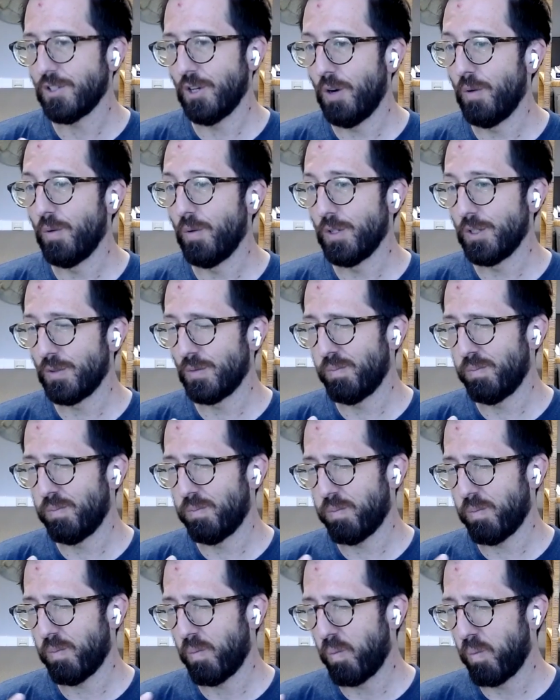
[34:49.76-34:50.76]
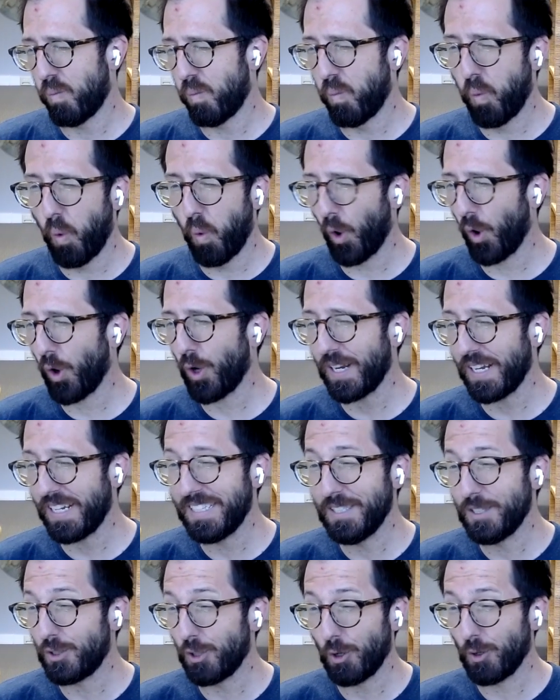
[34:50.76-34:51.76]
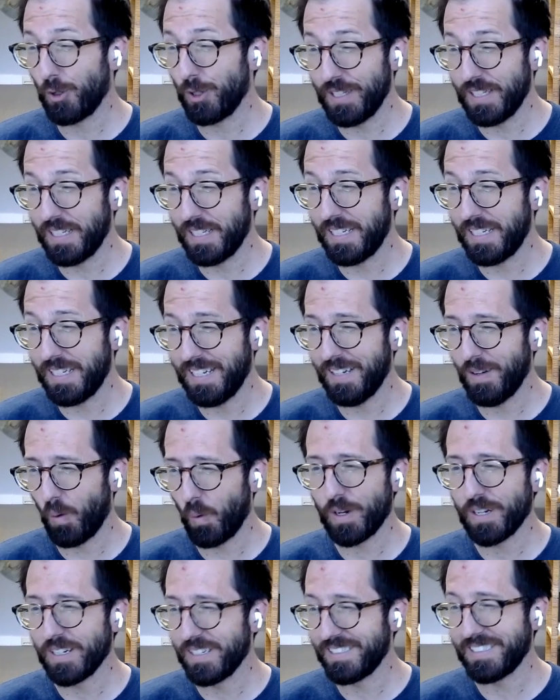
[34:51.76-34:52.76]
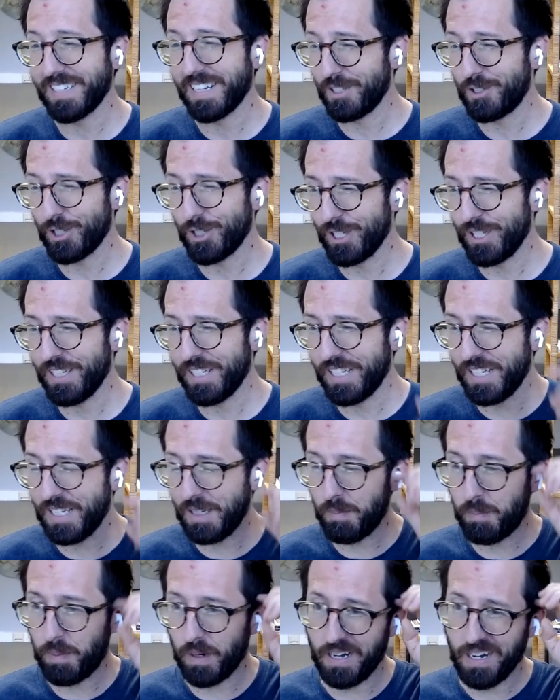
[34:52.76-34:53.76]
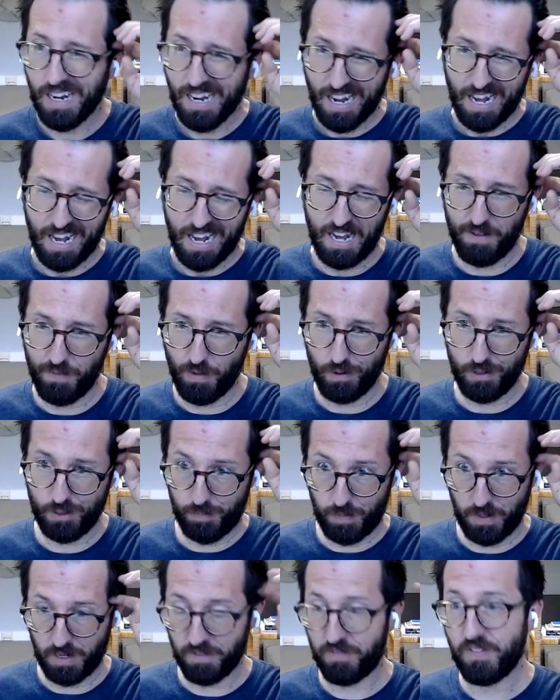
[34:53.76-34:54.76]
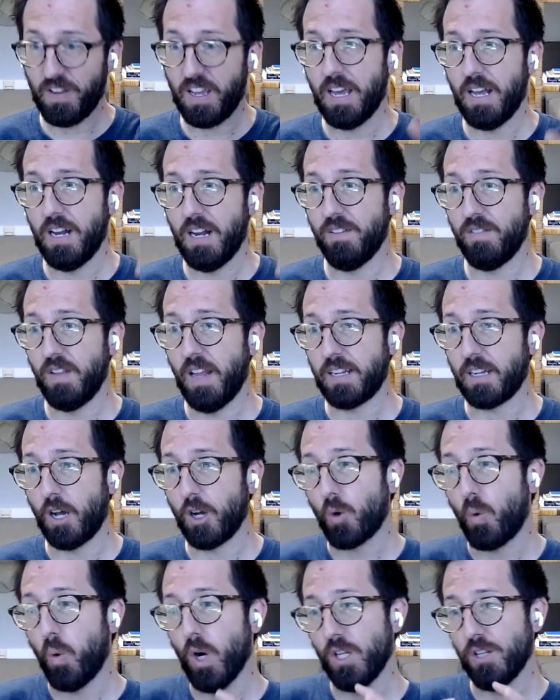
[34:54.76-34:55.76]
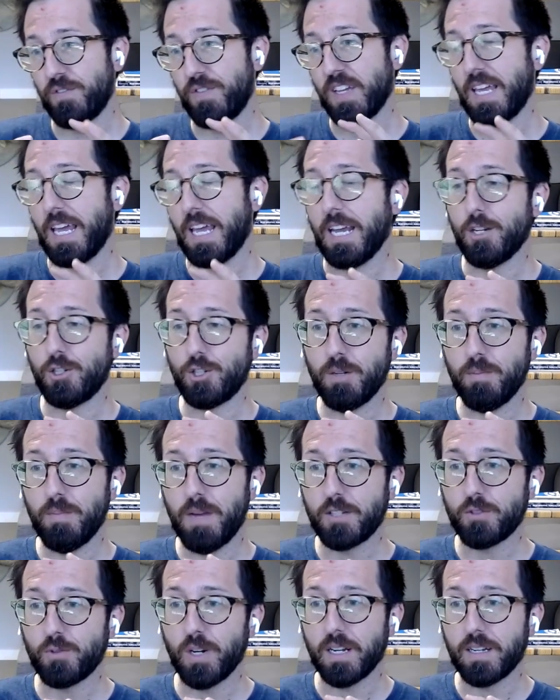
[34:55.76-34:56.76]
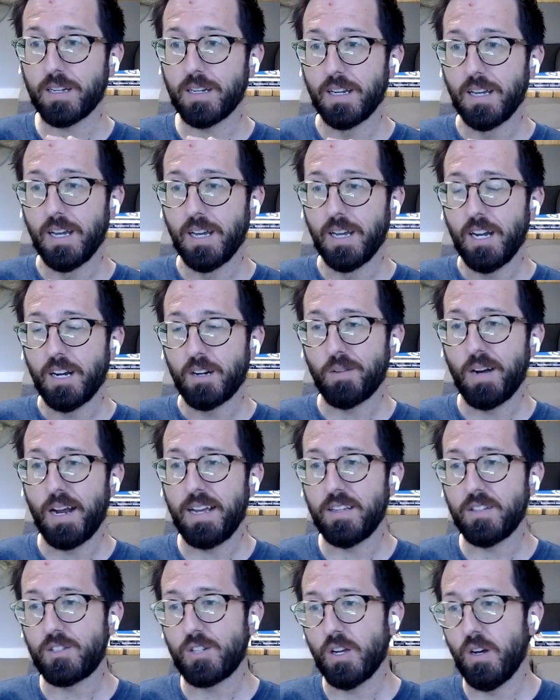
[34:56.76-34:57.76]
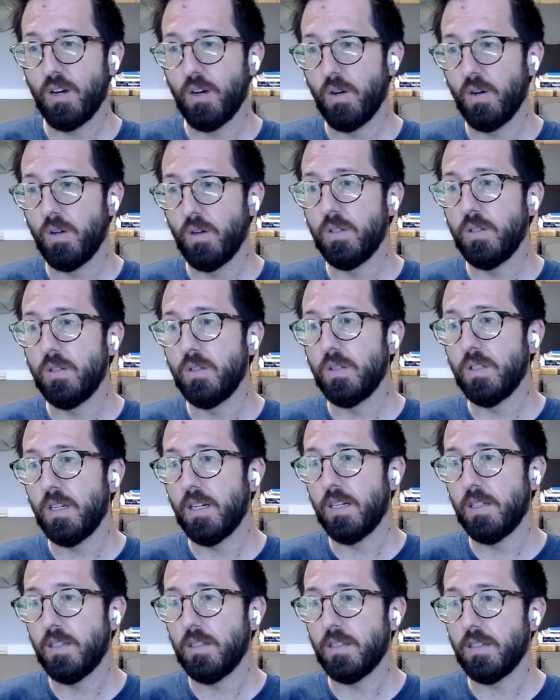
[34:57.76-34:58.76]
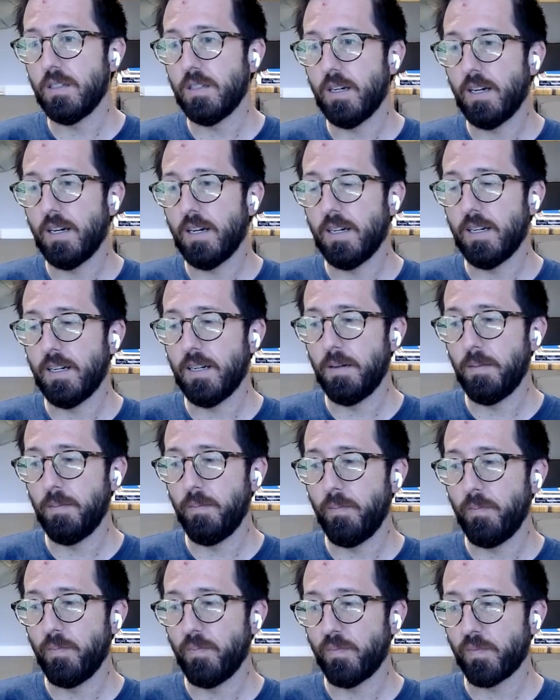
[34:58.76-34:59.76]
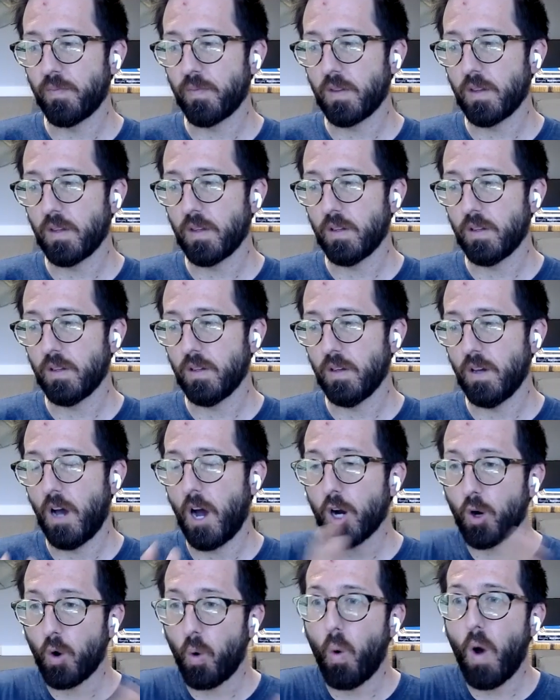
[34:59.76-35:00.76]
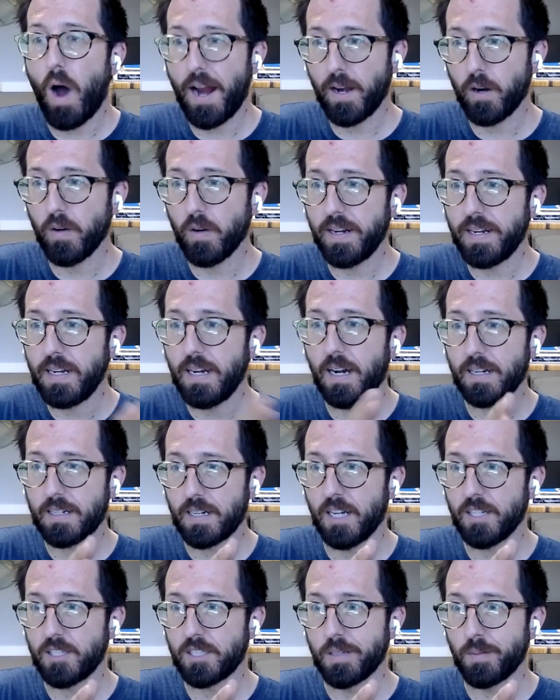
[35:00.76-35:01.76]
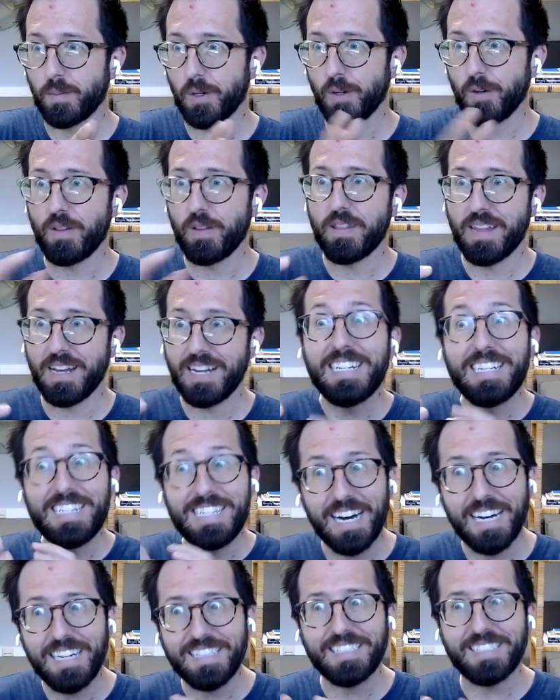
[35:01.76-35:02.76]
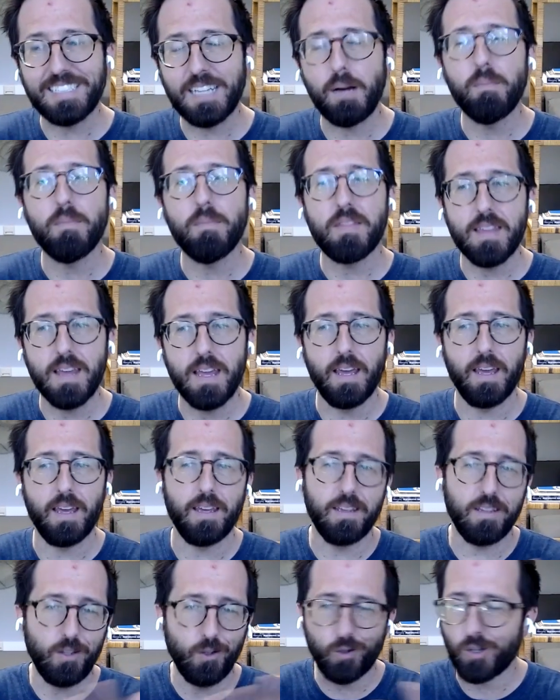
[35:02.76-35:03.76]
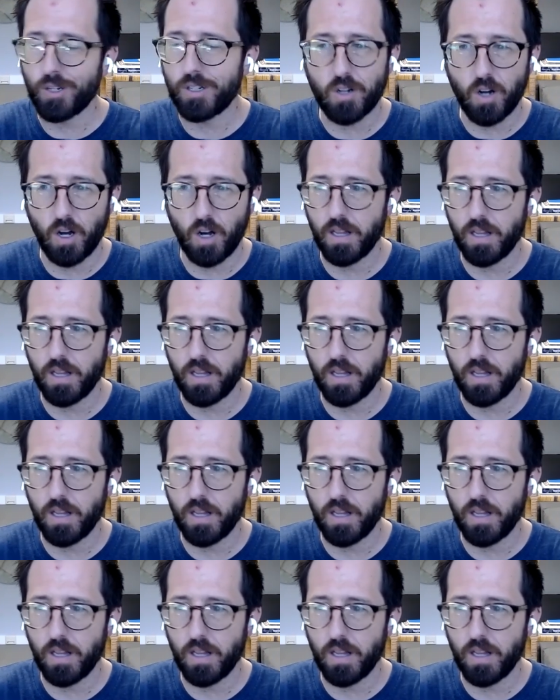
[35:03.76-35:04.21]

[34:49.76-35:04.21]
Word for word: and it doesn't always work internally, organizationally, but I've always been a fan of like a qualification metric, right? So, um, acquiring a customer that does something,